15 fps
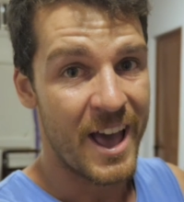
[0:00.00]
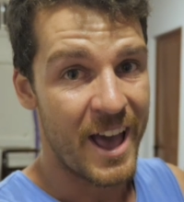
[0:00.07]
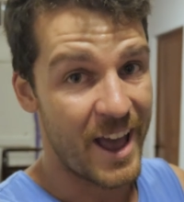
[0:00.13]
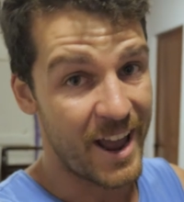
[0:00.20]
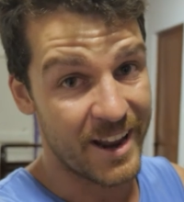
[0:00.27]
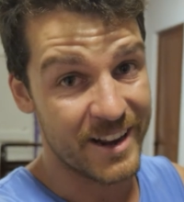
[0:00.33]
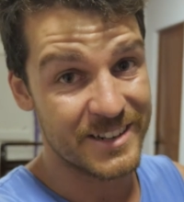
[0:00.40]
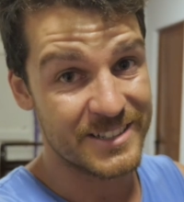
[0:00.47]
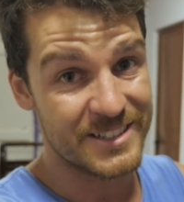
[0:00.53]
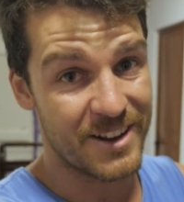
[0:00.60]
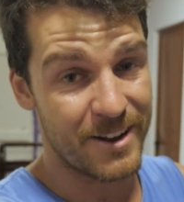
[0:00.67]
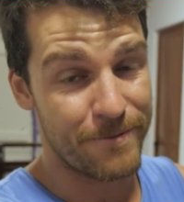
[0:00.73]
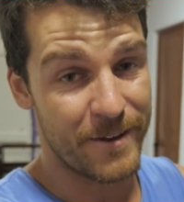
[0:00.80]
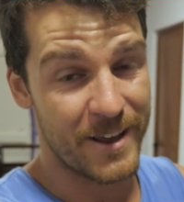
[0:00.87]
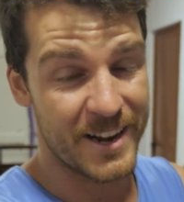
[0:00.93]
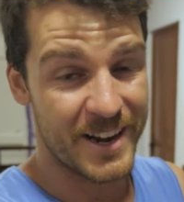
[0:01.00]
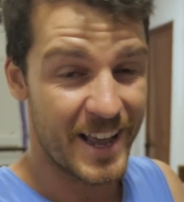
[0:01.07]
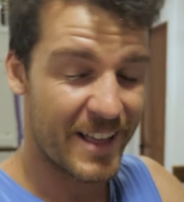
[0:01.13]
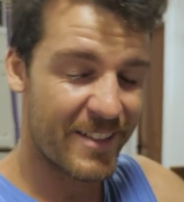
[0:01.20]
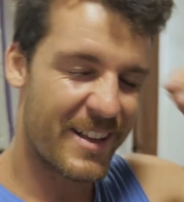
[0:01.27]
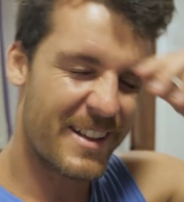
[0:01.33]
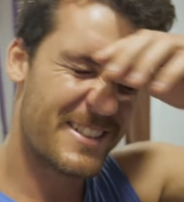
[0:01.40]
and I found
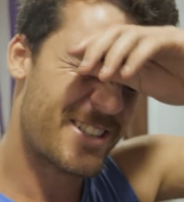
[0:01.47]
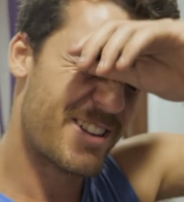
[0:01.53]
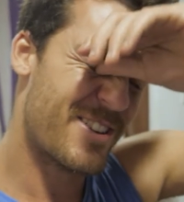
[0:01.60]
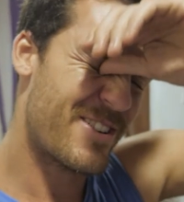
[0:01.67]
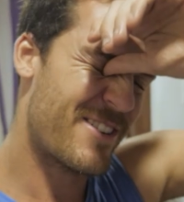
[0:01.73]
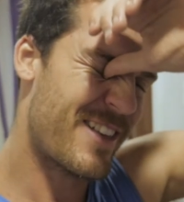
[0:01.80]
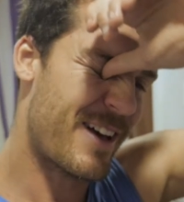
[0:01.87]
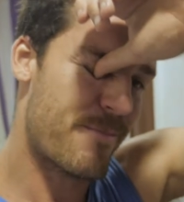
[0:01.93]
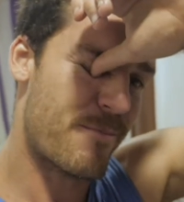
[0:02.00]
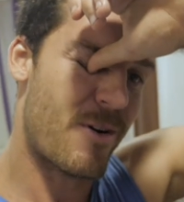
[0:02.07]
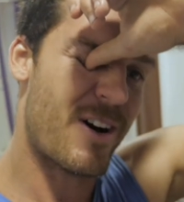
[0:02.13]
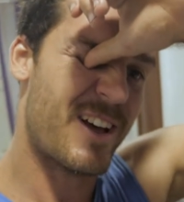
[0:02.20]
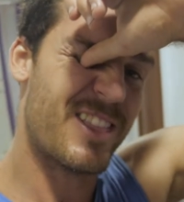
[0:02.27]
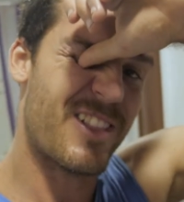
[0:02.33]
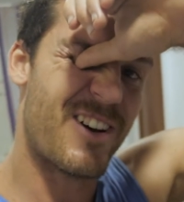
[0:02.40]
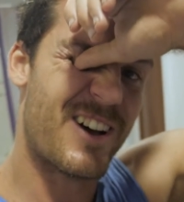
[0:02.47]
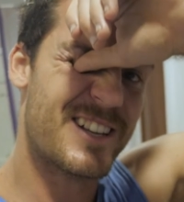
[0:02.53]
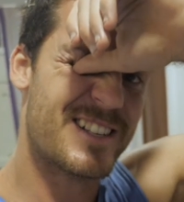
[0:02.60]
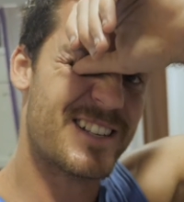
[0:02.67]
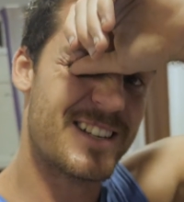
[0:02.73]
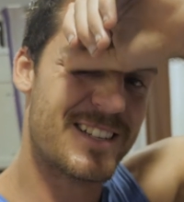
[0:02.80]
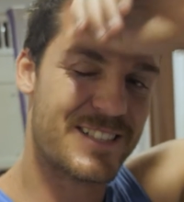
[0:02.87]
out that too that my
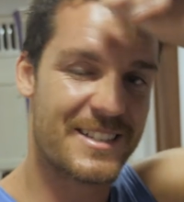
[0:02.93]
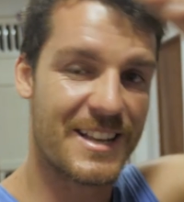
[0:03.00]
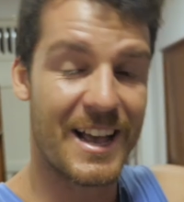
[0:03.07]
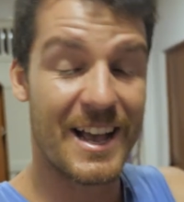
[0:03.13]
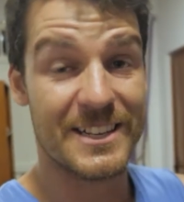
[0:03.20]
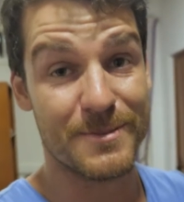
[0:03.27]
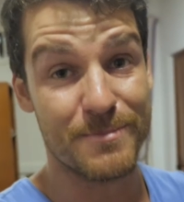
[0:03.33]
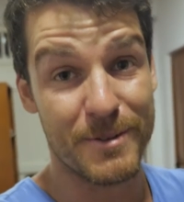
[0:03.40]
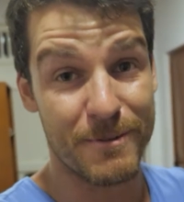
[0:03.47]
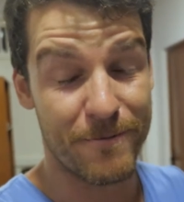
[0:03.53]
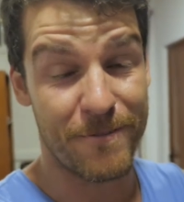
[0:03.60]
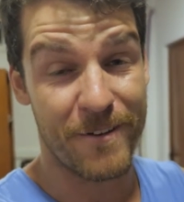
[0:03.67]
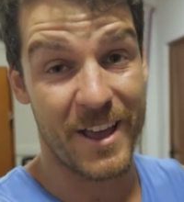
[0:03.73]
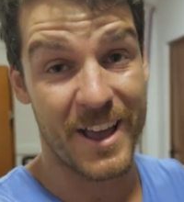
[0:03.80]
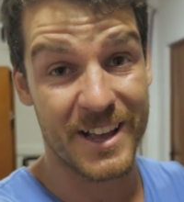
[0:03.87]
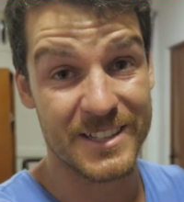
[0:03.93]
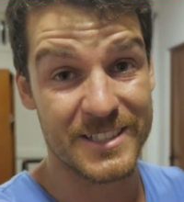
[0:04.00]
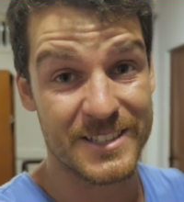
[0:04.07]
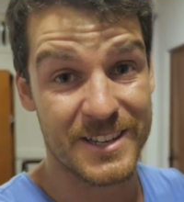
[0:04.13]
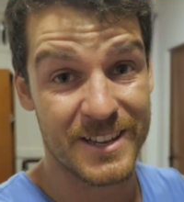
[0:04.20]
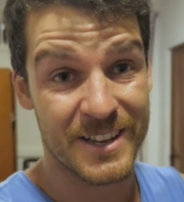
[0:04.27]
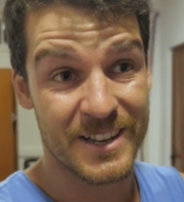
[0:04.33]
license hasn't been
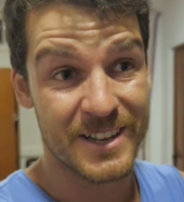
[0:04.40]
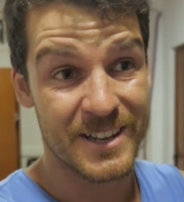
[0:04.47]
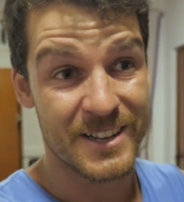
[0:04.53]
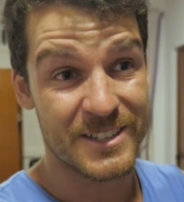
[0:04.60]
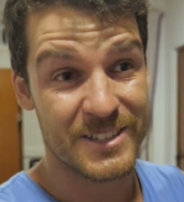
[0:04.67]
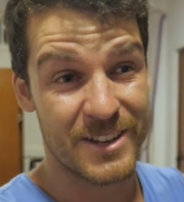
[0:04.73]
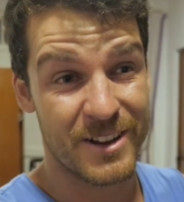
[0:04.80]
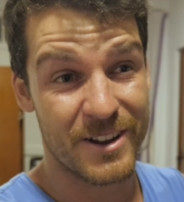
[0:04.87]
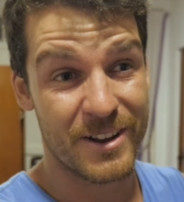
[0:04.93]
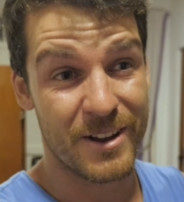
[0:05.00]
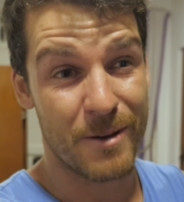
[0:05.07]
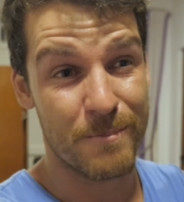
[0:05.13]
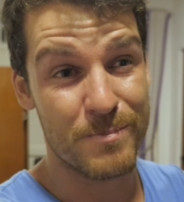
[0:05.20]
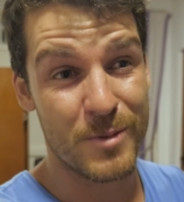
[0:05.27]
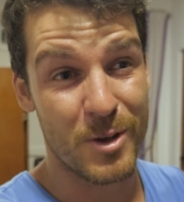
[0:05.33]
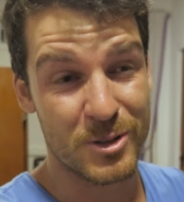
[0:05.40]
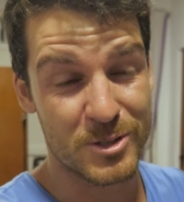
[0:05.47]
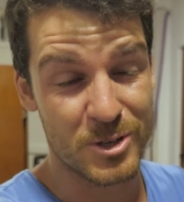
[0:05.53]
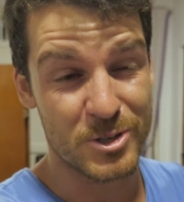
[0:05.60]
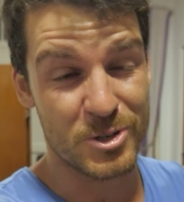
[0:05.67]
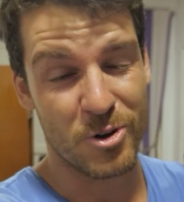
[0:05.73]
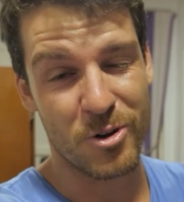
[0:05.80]
found. So I'm not
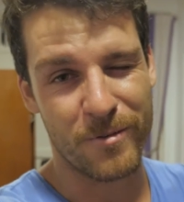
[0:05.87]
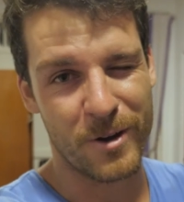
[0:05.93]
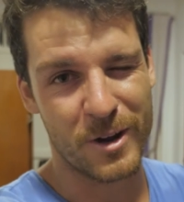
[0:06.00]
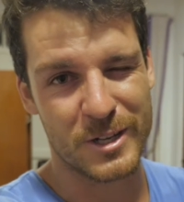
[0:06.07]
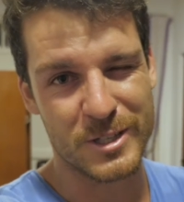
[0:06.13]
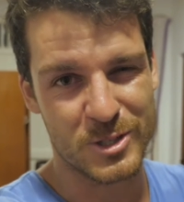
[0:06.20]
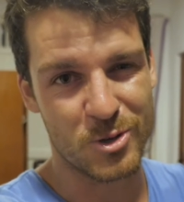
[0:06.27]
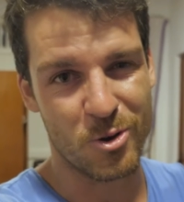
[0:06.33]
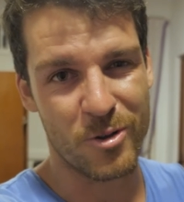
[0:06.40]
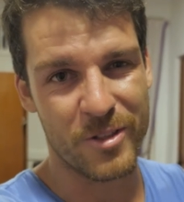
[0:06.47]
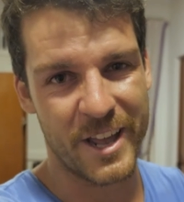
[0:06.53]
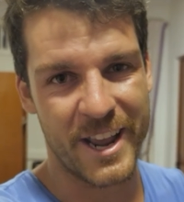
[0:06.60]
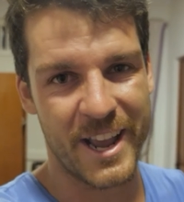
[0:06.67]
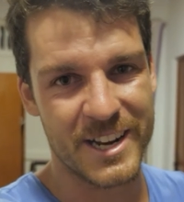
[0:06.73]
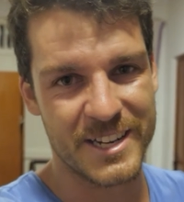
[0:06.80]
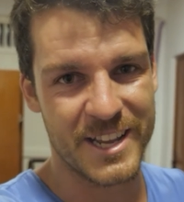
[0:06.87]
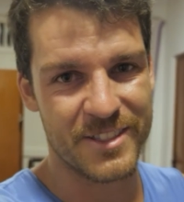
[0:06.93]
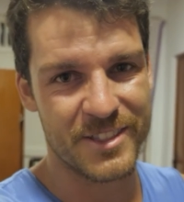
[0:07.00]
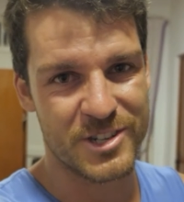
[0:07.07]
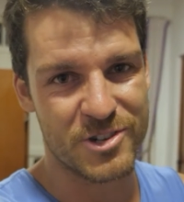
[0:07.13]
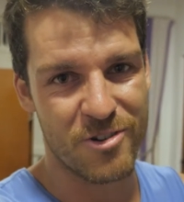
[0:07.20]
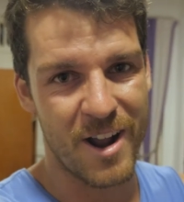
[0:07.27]
too sure if I can sort that out
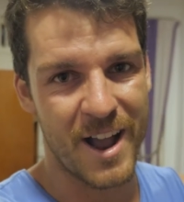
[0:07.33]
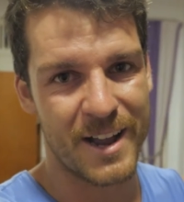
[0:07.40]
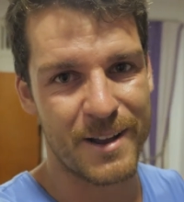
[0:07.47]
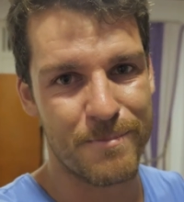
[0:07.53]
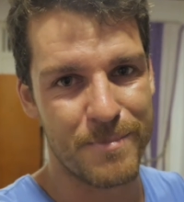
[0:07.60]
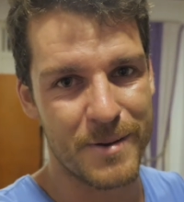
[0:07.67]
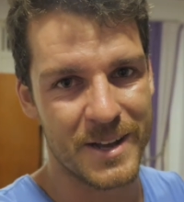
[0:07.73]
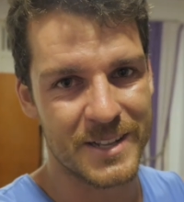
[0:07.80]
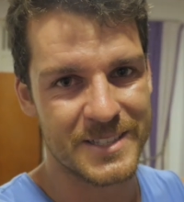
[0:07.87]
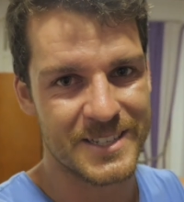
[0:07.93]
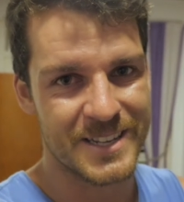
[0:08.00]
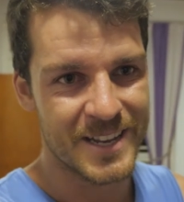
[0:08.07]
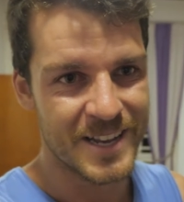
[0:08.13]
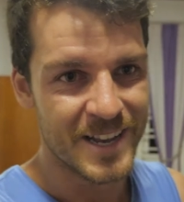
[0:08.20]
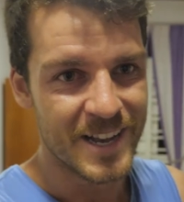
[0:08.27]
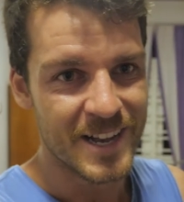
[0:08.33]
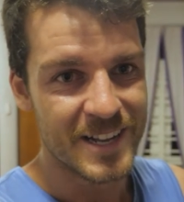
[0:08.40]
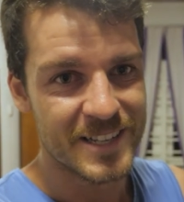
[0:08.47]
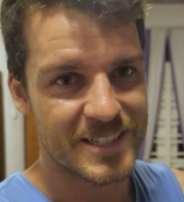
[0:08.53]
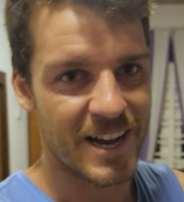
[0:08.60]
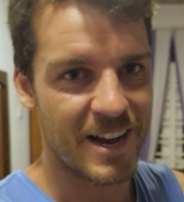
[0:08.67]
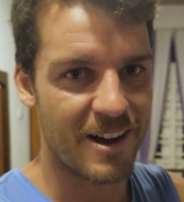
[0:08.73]
down the track, but
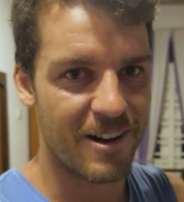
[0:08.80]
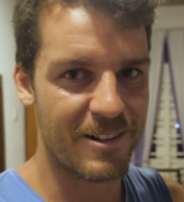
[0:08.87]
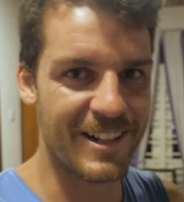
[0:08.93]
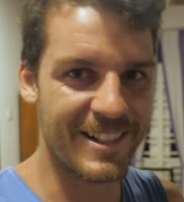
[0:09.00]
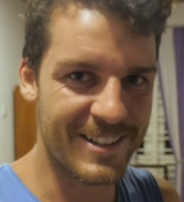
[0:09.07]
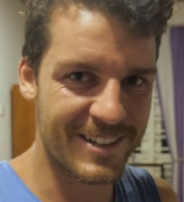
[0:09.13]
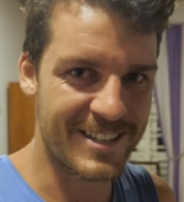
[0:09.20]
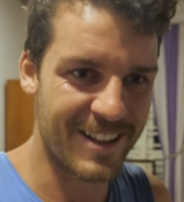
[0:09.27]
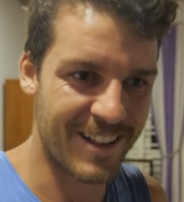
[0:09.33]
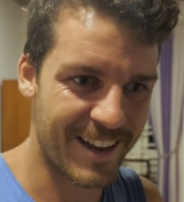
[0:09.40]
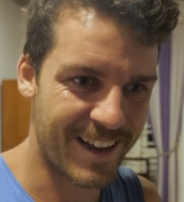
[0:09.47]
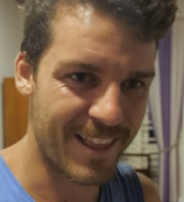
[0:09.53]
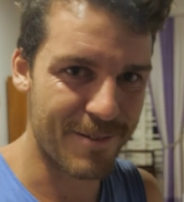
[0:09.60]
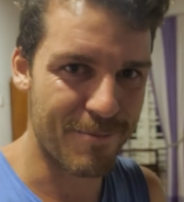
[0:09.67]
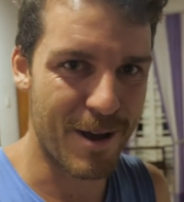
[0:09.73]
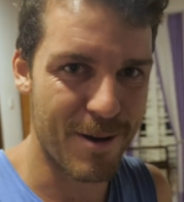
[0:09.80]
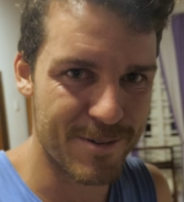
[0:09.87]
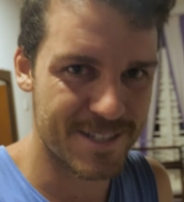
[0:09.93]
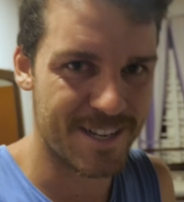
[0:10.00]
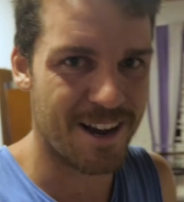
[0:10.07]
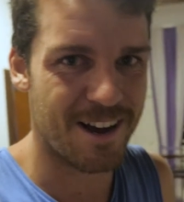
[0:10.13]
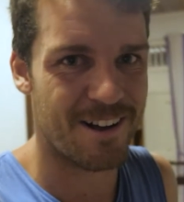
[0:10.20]
Tal, looks like at the
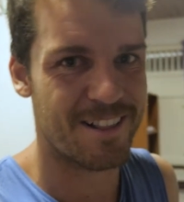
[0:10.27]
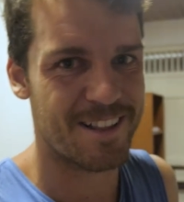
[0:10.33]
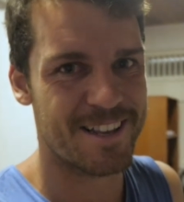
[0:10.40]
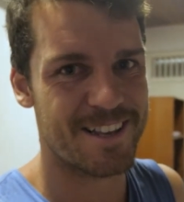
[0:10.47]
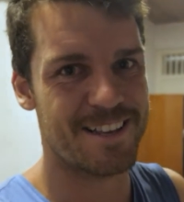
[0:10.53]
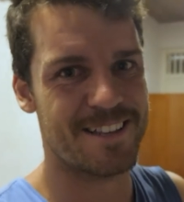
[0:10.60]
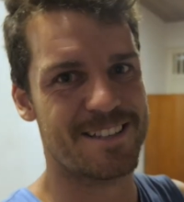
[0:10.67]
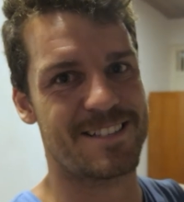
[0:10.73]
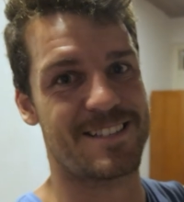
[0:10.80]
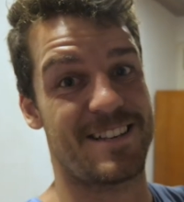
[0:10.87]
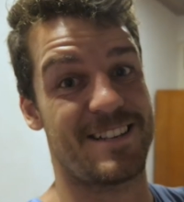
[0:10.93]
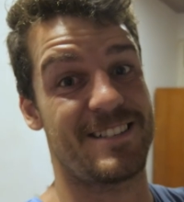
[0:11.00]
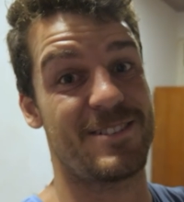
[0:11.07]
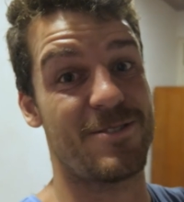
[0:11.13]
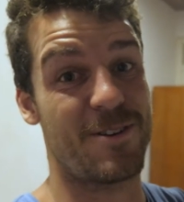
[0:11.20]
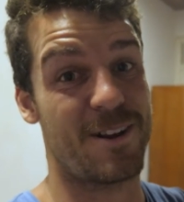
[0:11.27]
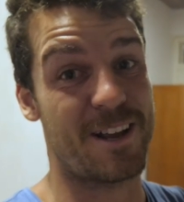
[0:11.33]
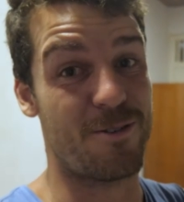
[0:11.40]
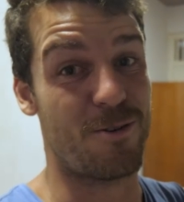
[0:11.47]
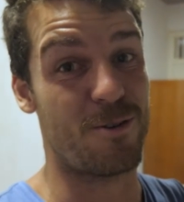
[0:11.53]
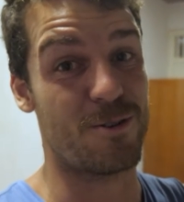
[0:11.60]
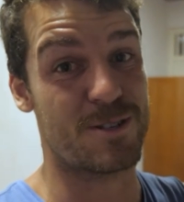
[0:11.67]
moment Tal is doing
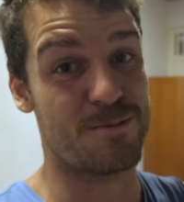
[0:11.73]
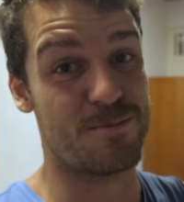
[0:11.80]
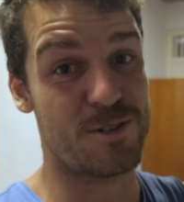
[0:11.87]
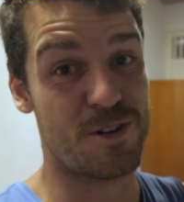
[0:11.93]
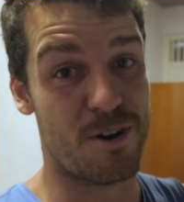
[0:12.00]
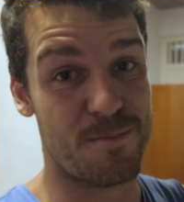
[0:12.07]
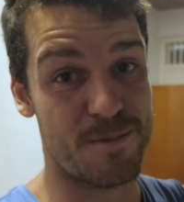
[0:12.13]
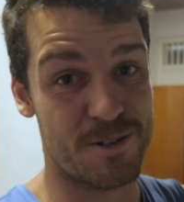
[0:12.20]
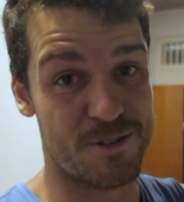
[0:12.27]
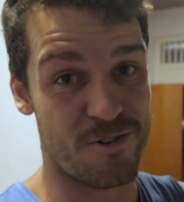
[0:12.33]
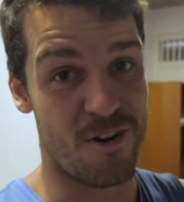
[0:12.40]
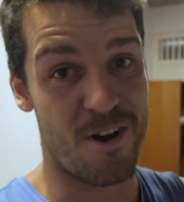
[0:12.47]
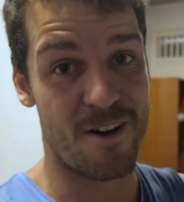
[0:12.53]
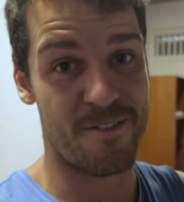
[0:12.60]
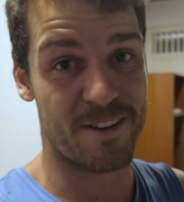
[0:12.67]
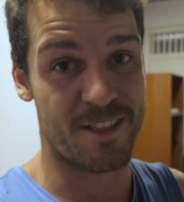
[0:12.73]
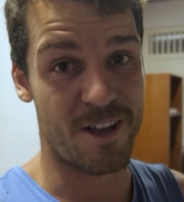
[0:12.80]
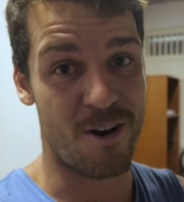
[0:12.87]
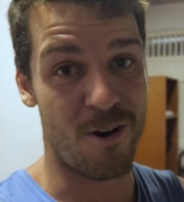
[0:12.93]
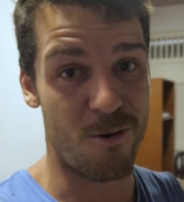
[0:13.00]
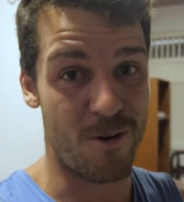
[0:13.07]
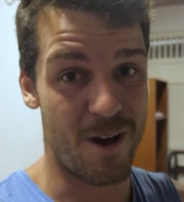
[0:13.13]
an awesome job driving the
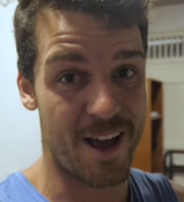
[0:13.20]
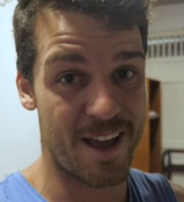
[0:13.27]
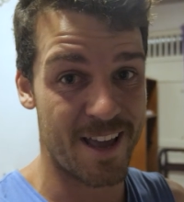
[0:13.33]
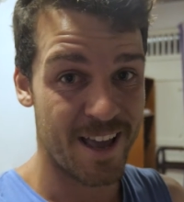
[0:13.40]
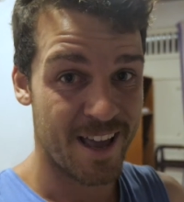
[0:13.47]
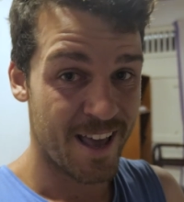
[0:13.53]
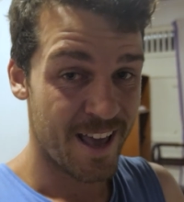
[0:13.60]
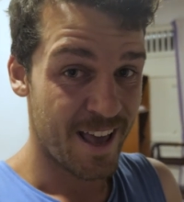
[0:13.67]
whole way.